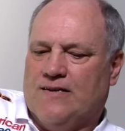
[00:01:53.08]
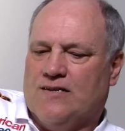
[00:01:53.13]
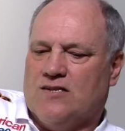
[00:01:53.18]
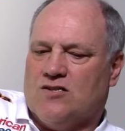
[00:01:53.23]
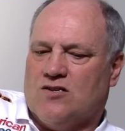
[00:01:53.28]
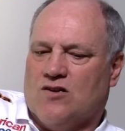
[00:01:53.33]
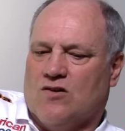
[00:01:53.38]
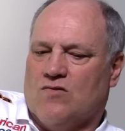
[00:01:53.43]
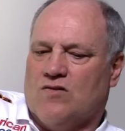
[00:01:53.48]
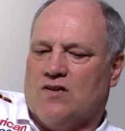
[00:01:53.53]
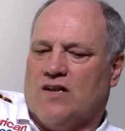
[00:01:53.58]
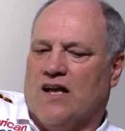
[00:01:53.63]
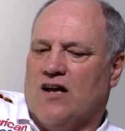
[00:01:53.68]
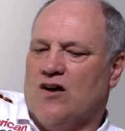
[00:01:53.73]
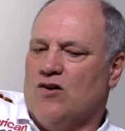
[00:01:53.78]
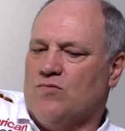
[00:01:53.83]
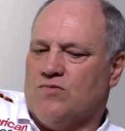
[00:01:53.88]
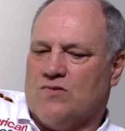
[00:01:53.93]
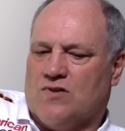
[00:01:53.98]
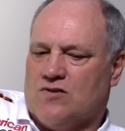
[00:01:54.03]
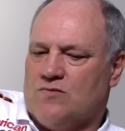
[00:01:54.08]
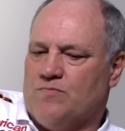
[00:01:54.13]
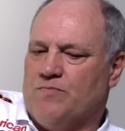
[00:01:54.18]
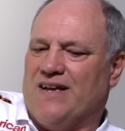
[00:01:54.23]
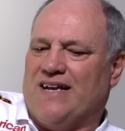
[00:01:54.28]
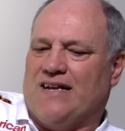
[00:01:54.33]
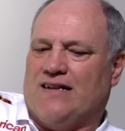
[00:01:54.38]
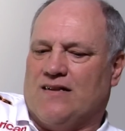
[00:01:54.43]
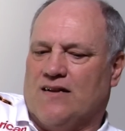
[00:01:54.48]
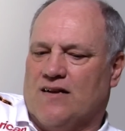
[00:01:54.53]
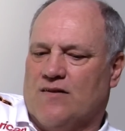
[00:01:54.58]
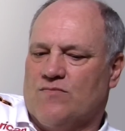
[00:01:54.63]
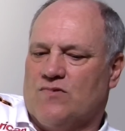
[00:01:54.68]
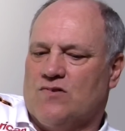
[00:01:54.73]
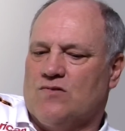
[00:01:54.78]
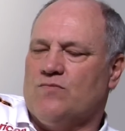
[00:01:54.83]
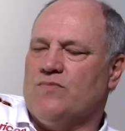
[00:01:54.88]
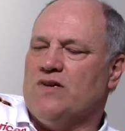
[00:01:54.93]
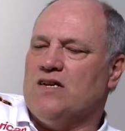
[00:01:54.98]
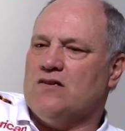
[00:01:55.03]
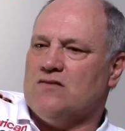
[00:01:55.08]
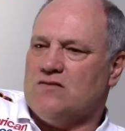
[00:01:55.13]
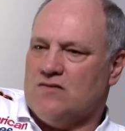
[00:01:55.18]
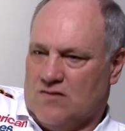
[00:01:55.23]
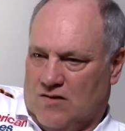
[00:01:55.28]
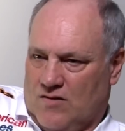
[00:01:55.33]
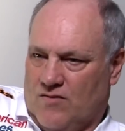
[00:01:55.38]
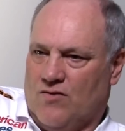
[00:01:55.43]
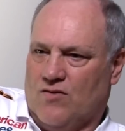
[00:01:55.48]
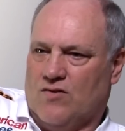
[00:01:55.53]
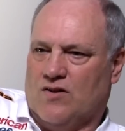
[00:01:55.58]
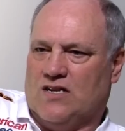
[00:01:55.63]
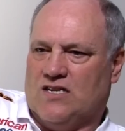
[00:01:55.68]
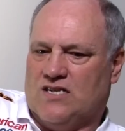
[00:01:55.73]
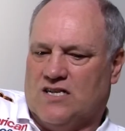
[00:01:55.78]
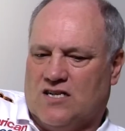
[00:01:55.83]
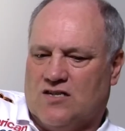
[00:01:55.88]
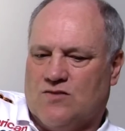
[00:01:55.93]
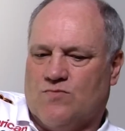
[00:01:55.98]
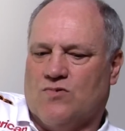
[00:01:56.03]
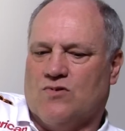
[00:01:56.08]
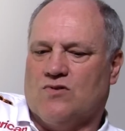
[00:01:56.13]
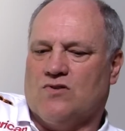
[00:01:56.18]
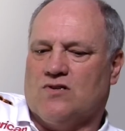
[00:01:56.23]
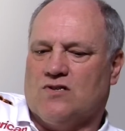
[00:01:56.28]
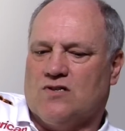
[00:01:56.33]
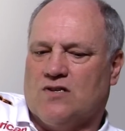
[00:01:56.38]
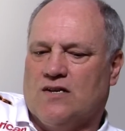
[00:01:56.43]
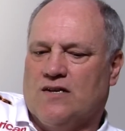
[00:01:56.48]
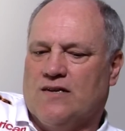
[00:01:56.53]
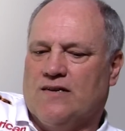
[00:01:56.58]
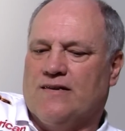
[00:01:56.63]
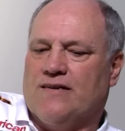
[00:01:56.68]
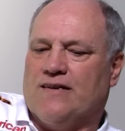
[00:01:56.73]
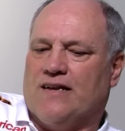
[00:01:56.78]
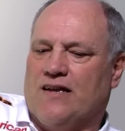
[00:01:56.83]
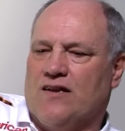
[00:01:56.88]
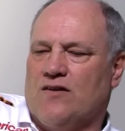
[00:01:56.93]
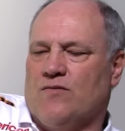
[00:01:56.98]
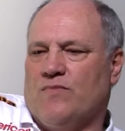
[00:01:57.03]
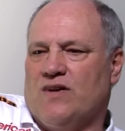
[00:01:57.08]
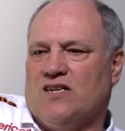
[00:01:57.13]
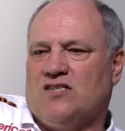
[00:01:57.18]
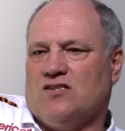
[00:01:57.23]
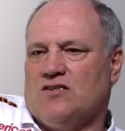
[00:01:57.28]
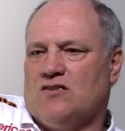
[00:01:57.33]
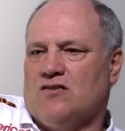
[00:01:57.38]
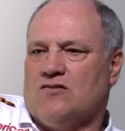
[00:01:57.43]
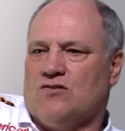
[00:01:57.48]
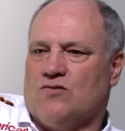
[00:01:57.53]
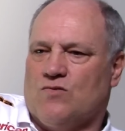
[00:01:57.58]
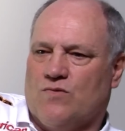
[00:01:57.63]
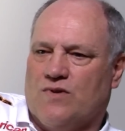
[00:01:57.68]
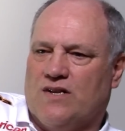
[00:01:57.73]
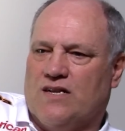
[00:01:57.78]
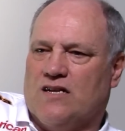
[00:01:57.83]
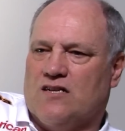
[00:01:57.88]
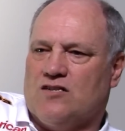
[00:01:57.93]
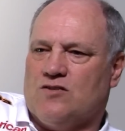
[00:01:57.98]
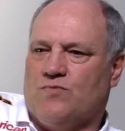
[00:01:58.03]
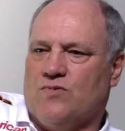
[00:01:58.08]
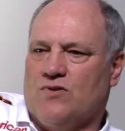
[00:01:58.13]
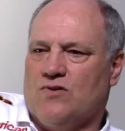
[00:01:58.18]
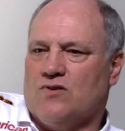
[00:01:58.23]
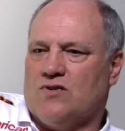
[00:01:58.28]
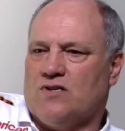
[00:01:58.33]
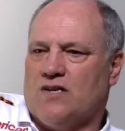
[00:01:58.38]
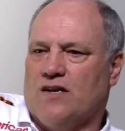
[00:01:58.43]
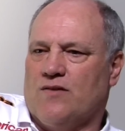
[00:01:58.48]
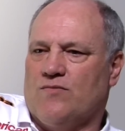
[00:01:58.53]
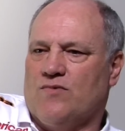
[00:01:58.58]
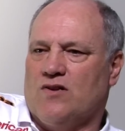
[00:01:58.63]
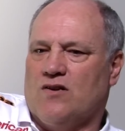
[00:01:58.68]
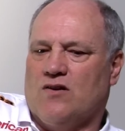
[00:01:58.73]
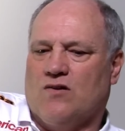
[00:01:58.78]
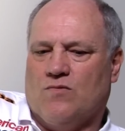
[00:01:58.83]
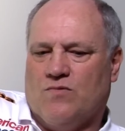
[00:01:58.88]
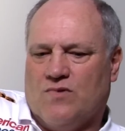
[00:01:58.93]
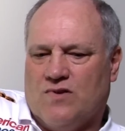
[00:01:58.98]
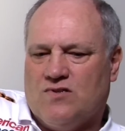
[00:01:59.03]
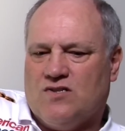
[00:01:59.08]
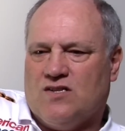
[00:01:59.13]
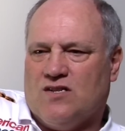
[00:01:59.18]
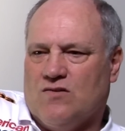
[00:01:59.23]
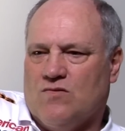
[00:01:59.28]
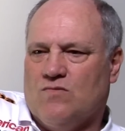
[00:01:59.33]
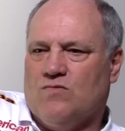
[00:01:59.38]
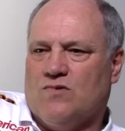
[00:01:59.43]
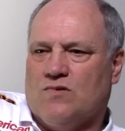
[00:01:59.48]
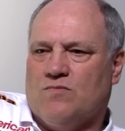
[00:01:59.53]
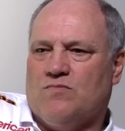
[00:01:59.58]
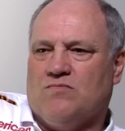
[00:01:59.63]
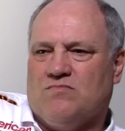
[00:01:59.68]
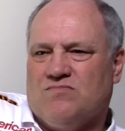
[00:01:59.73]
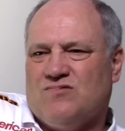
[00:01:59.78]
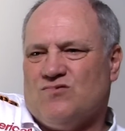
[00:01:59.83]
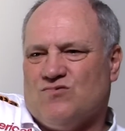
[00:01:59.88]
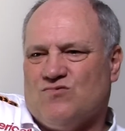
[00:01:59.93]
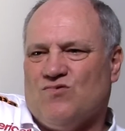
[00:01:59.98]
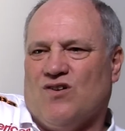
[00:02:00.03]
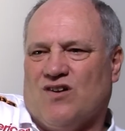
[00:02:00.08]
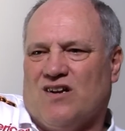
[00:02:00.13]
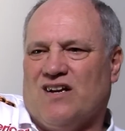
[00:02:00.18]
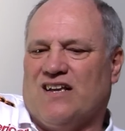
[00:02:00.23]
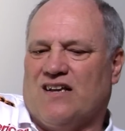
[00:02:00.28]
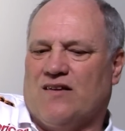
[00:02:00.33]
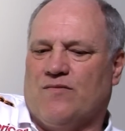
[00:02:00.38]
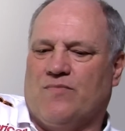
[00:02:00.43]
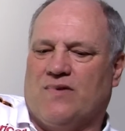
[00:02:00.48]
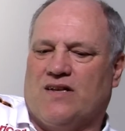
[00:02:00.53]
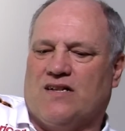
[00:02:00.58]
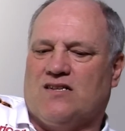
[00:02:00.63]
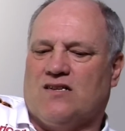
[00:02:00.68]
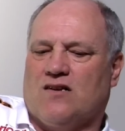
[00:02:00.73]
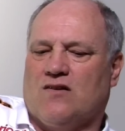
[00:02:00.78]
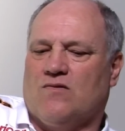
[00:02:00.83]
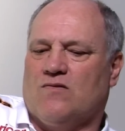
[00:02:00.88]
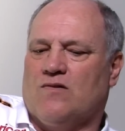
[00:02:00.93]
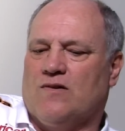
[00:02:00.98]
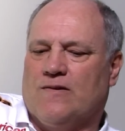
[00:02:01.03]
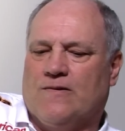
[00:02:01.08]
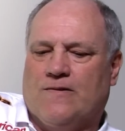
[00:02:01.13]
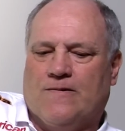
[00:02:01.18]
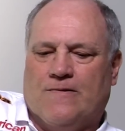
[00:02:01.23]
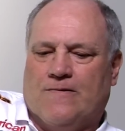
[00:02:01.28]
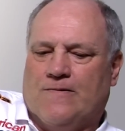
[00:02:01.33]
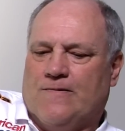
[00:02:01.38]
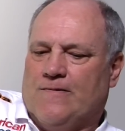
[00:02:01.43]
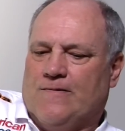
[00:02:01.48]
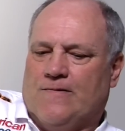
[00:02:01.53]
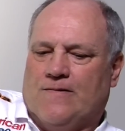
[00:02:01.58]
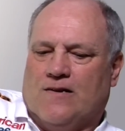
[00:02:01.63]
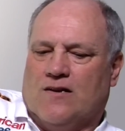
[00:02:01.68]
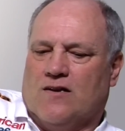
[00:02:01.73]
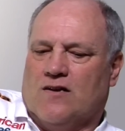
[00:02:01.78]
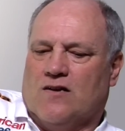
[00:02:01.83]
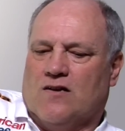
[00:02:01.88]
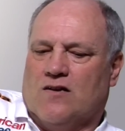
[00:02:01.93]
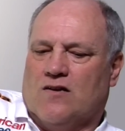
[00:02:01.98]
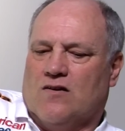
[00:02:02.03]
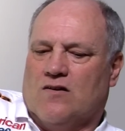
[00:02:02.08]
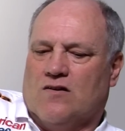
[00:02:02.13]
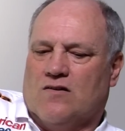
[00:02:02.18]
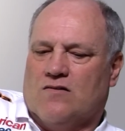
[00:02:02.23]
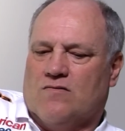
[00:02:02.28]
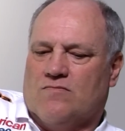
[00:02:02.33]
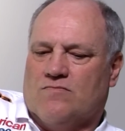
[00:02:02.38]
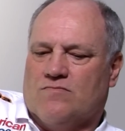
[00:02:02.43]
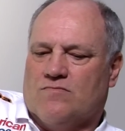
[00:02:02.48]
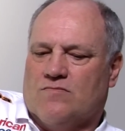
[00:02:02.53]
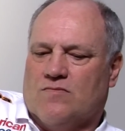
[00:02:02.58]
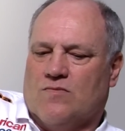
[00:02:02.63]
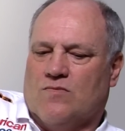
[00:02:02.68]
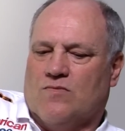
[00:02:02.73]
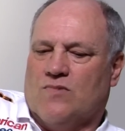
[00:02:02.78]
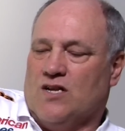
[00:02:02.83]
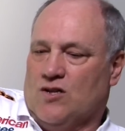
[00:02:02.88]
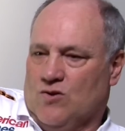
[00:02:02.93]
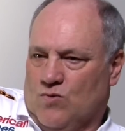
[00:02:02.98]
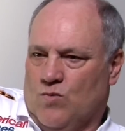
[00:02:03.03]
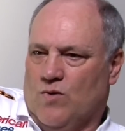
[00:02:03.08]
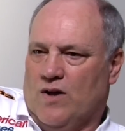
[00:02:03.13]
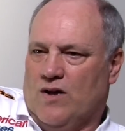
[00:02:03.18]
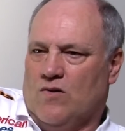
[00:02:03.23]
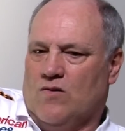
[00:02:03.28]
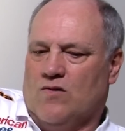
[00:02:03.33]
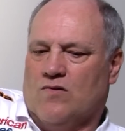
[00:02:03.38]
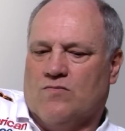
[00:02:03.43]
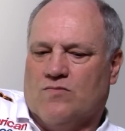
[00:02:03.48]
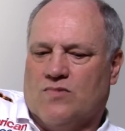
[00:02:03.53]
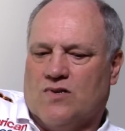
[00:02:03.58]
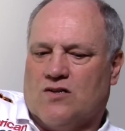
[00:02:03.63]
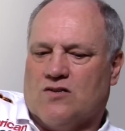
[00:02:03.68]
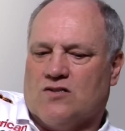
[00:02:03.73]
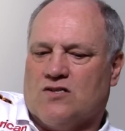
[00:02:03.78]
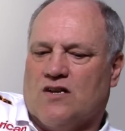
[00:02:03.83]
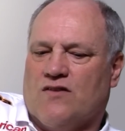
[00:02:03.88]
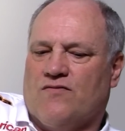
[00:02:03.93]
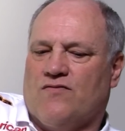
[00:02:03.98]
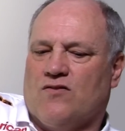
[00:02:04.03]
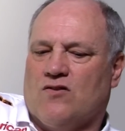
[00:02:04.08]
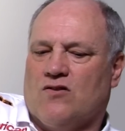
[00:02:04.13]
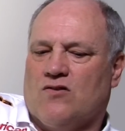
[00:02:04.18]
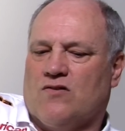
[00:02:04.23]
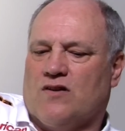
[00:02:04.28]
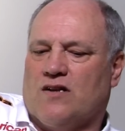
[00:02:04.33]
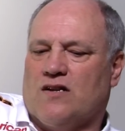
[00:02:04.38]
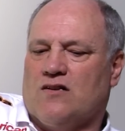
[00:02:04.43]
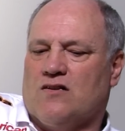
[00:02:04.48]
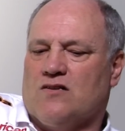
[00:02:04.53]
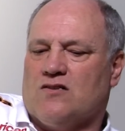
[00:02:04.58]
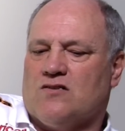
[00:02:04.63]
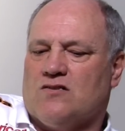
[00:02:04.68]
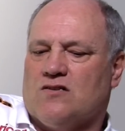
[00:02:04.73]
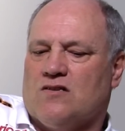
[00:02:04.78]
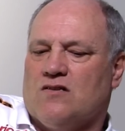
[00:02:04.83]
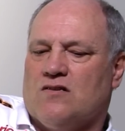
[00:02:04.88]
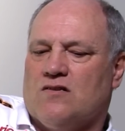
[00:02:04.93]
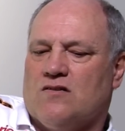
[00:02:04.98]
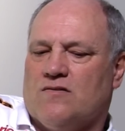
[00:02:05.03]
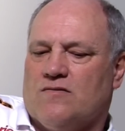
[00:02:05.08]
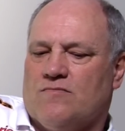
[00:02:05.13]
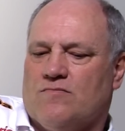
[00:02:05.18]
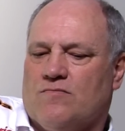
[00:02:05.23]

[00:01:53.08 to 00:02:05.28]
So it helped us big time to be on 36 points. Can you imagine not to win that Spurs game? You know, we still were struggling a bit. So uh, we do well because if you look at us uh,